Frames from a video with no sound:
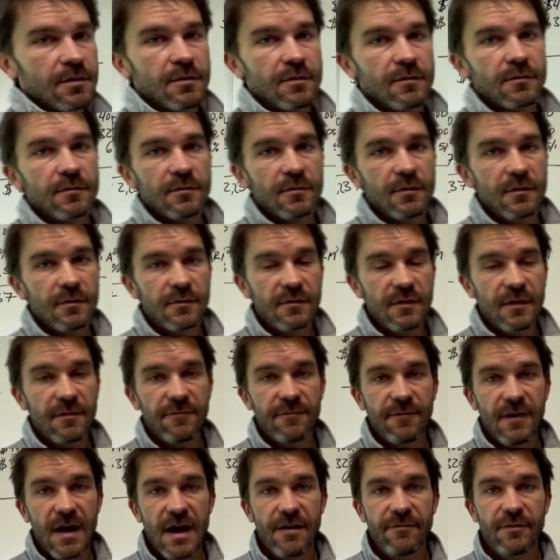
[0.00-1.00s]
So let's say
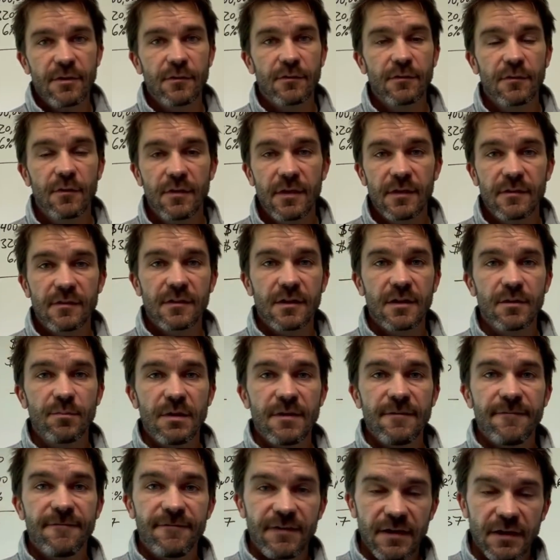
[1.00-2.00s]
5 years, so that's going to
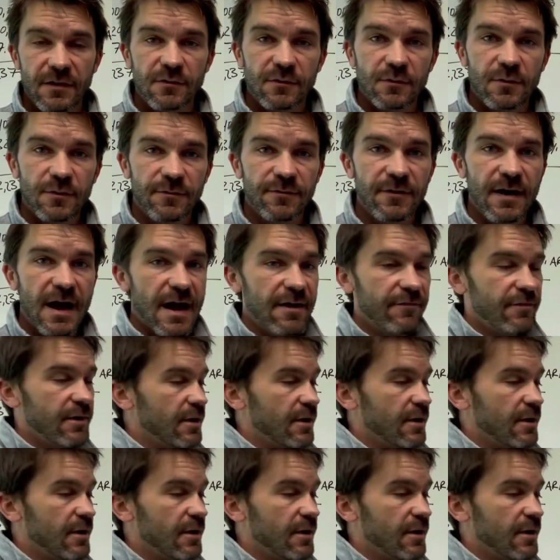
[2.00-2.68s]
be fixed for 5